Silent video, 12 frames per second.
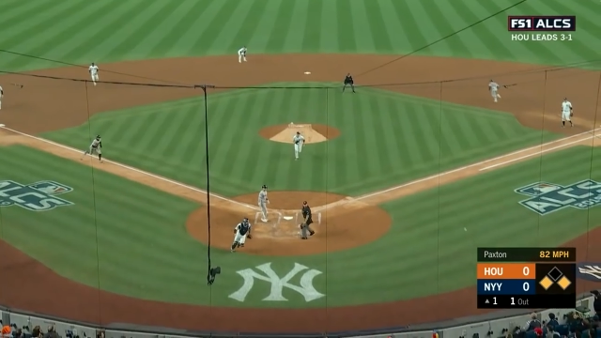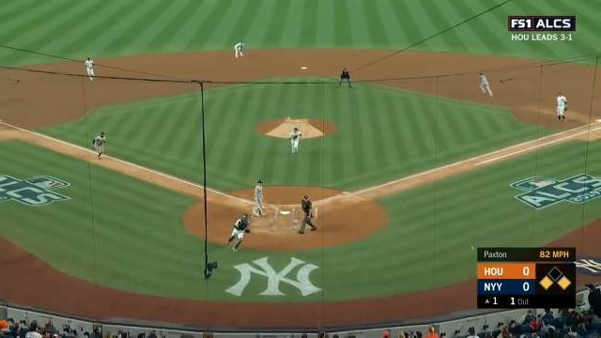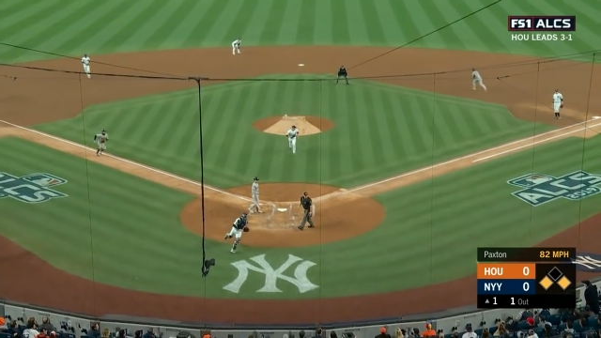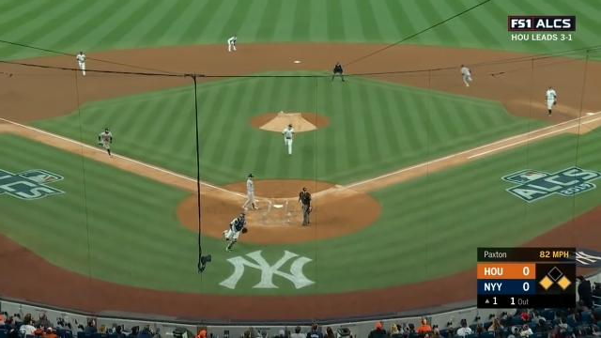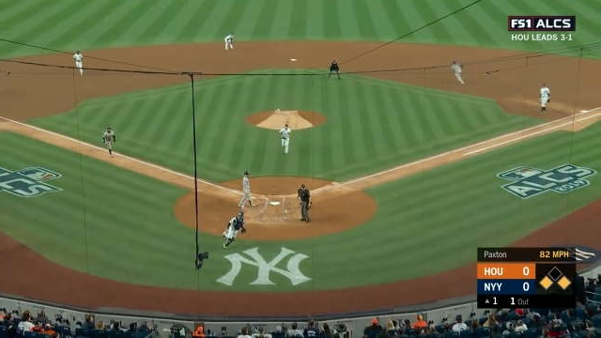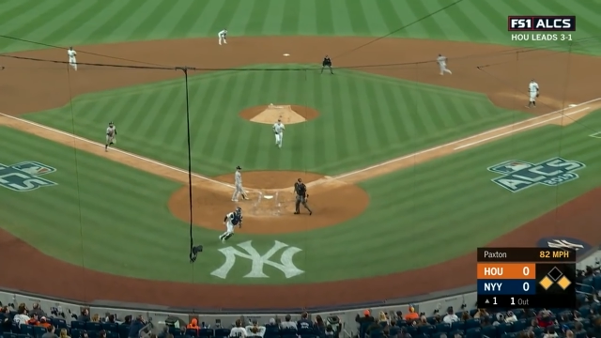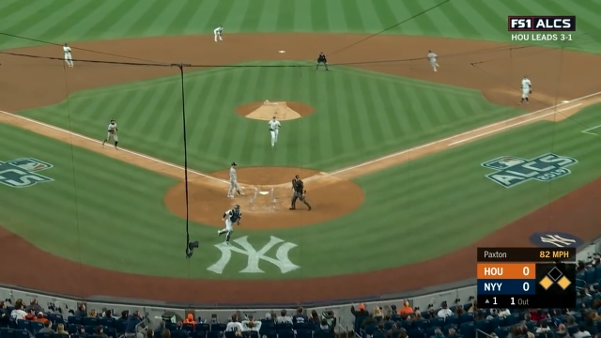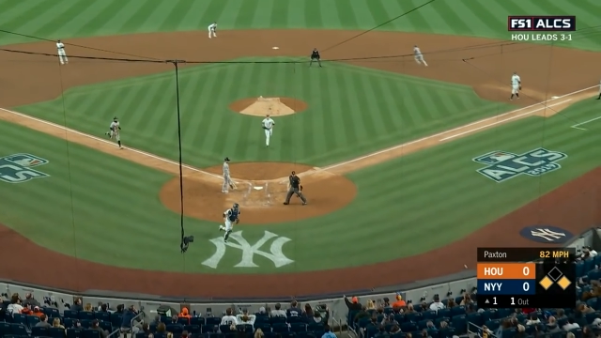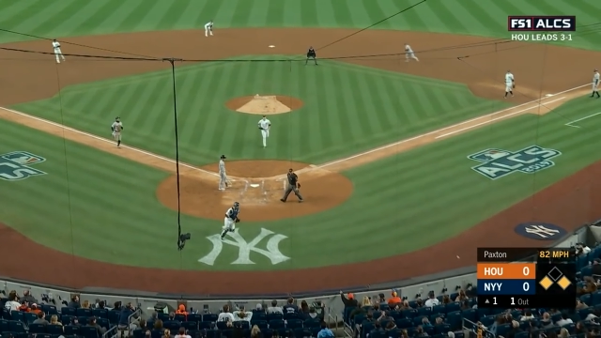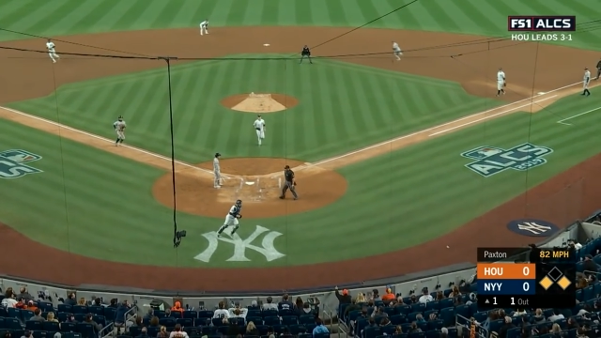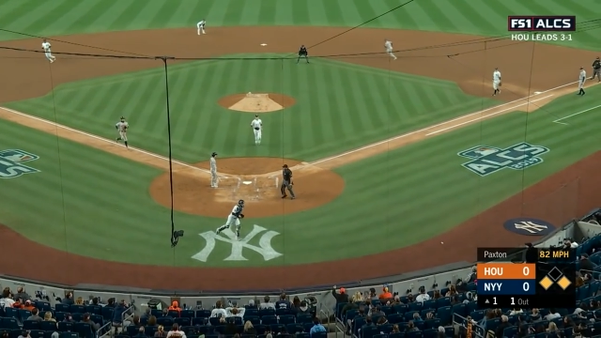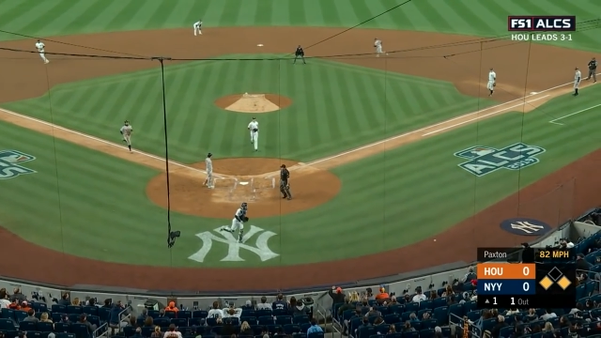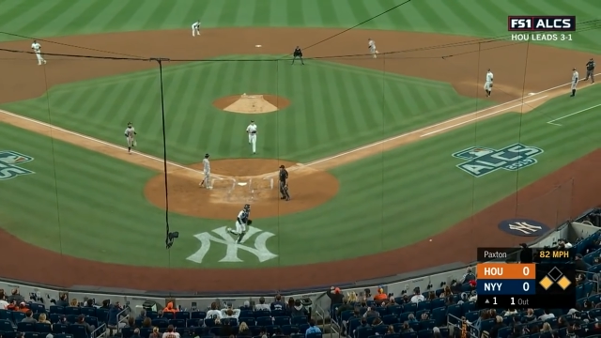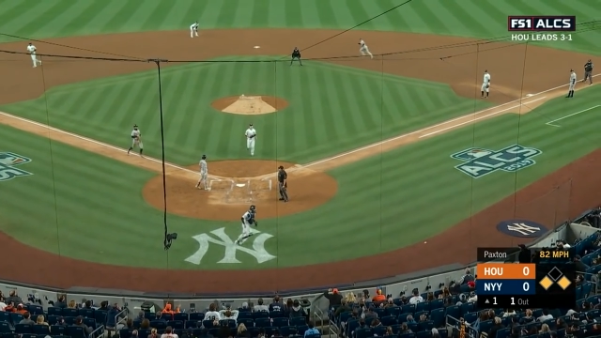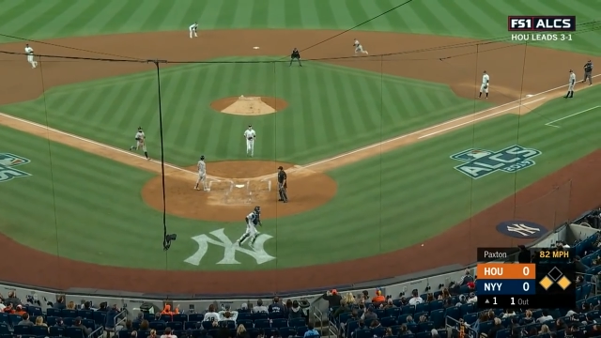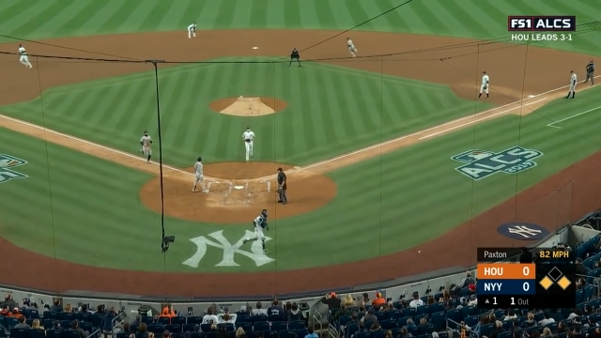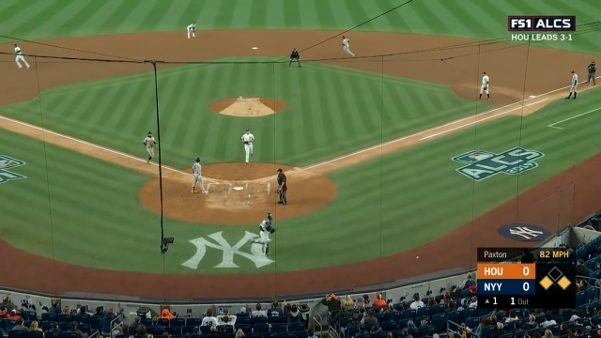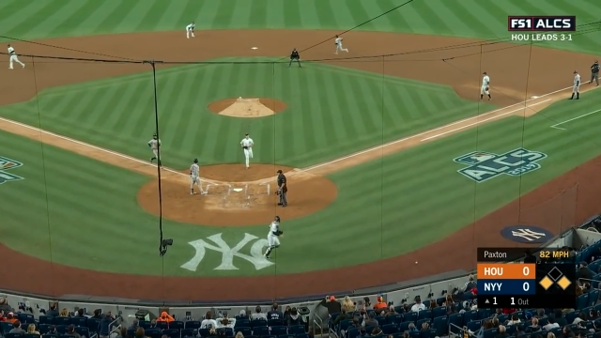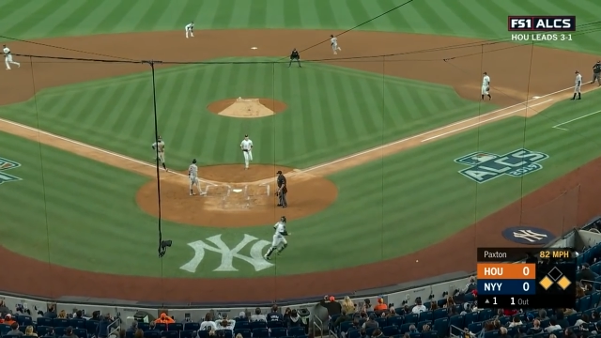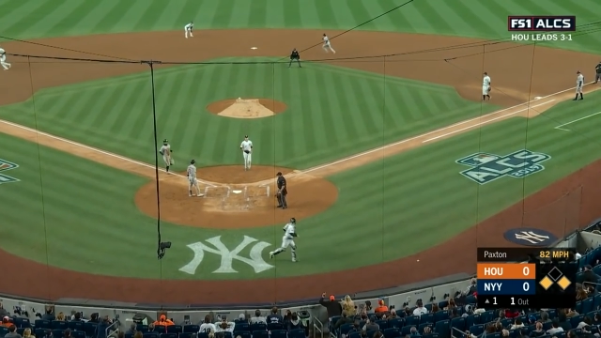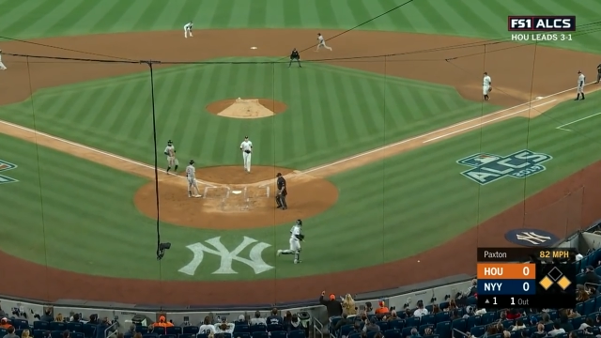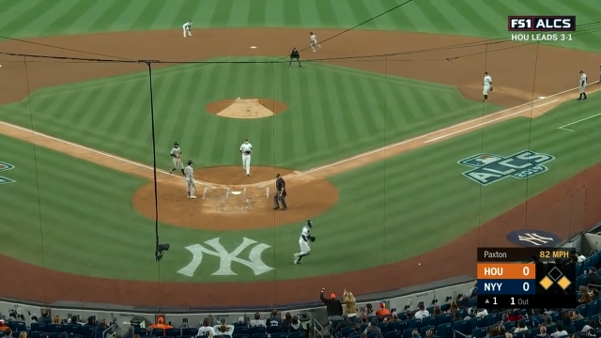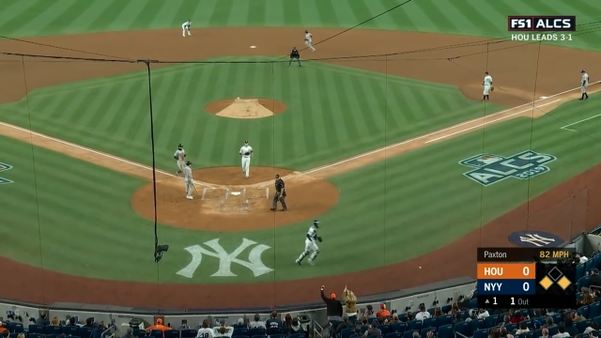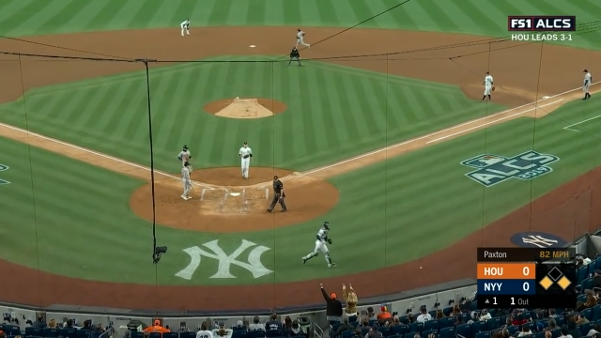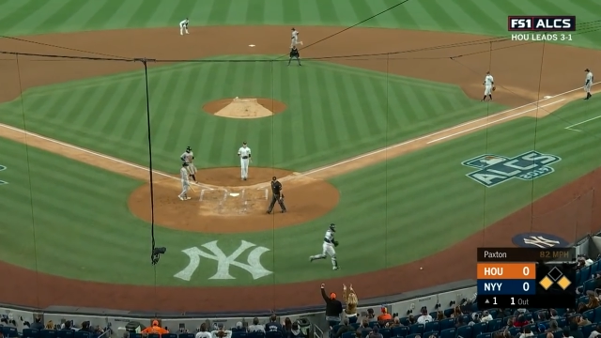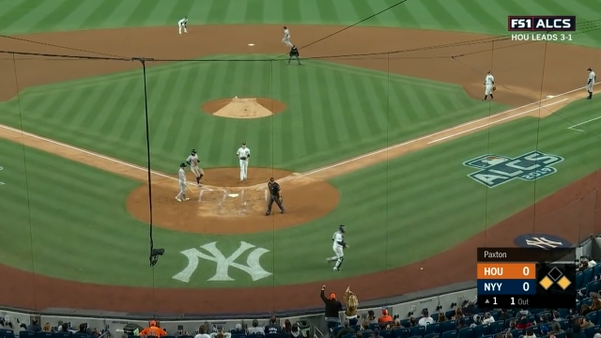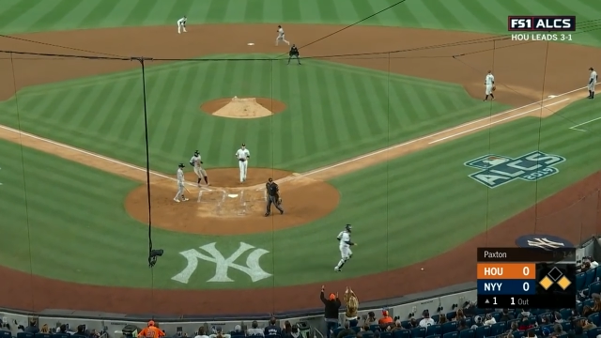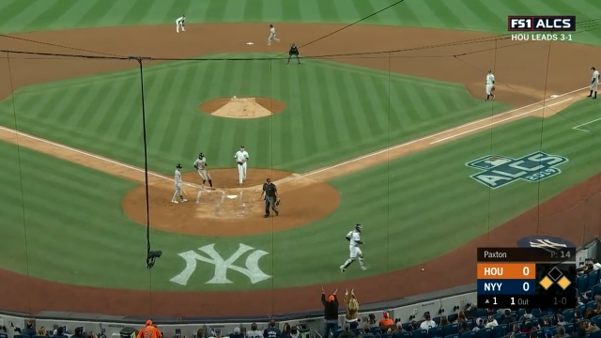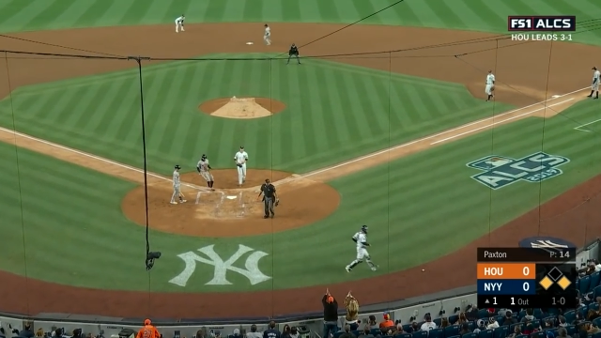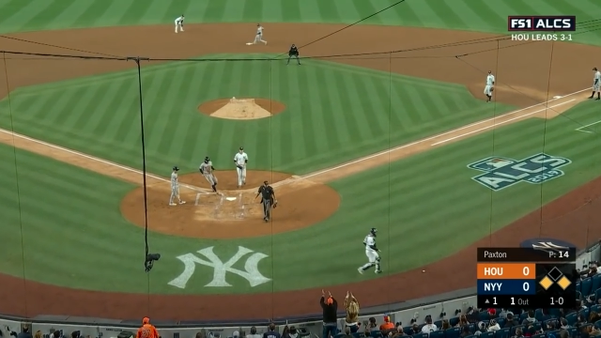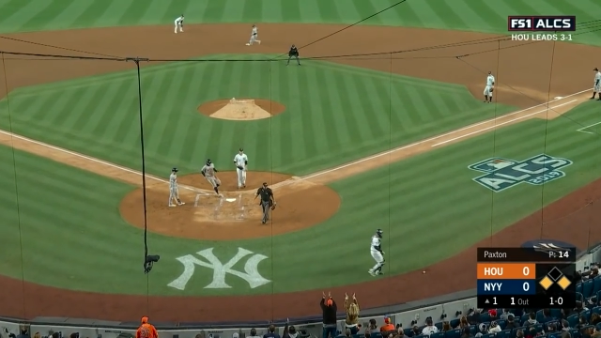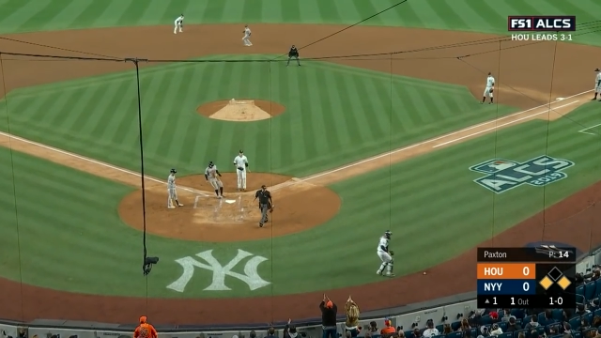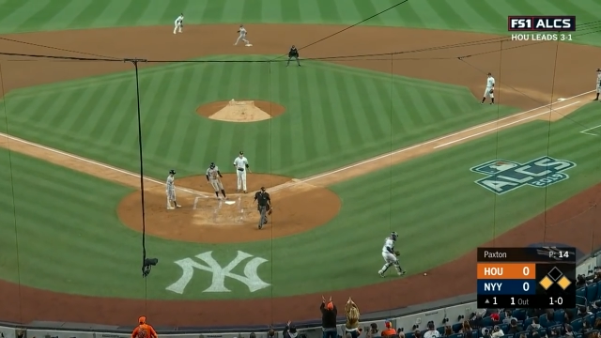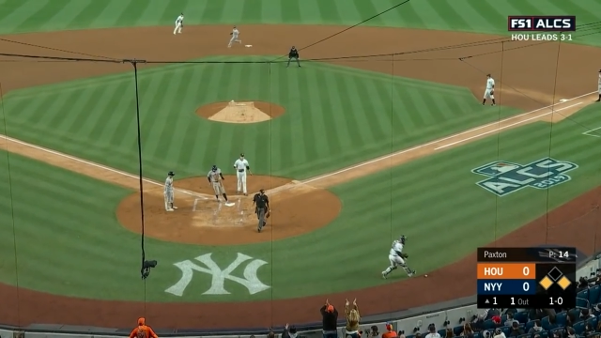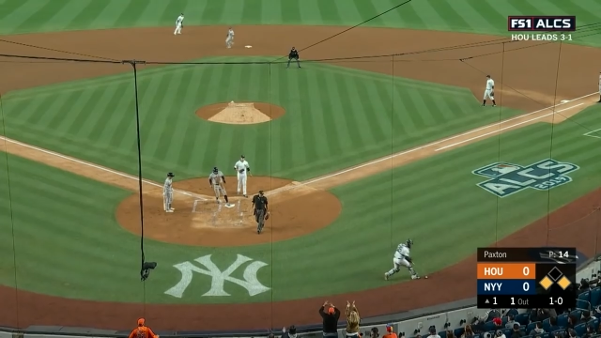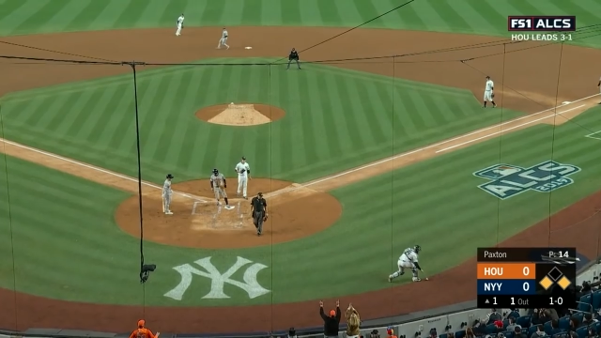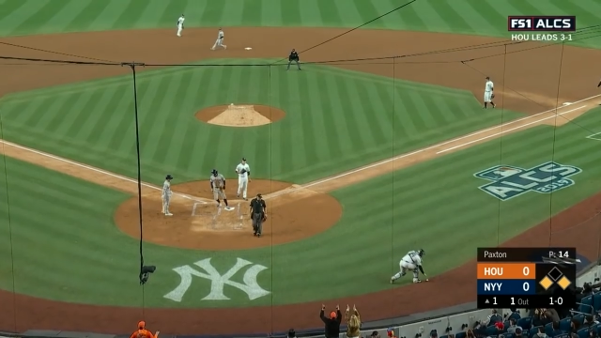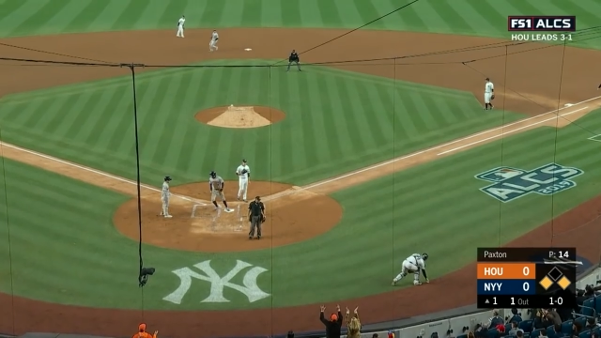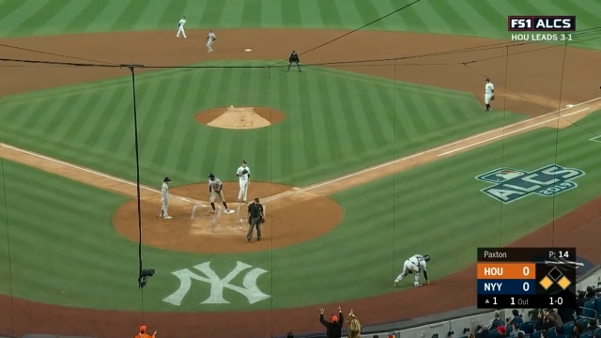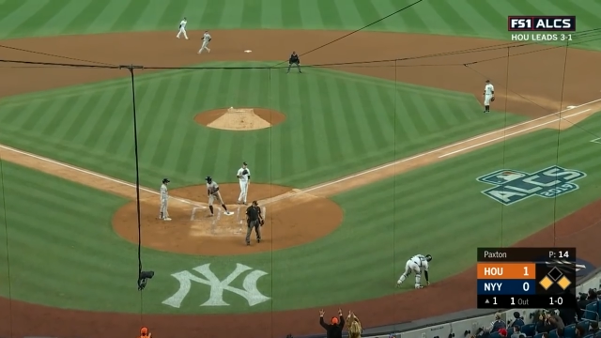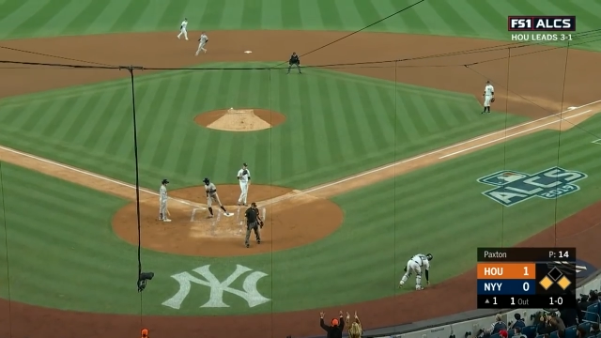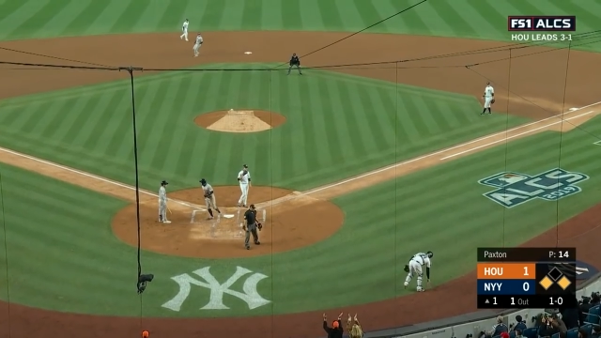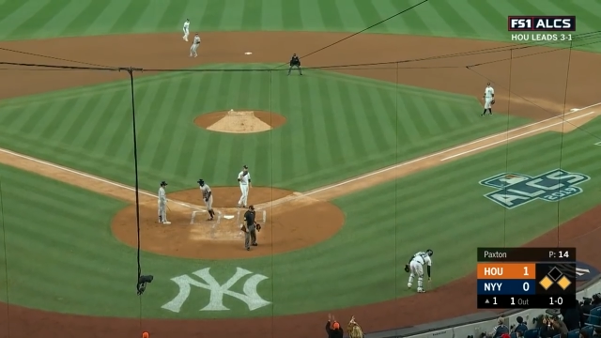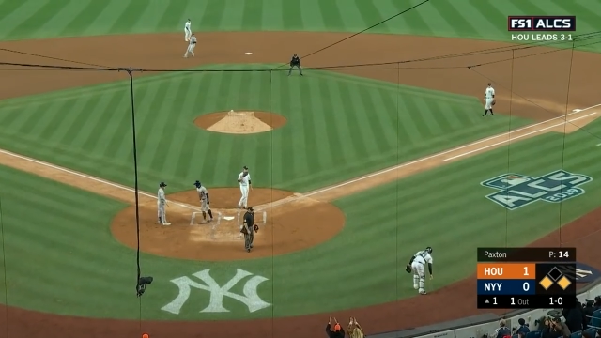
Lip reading: No face is visible, so there are no lips to read.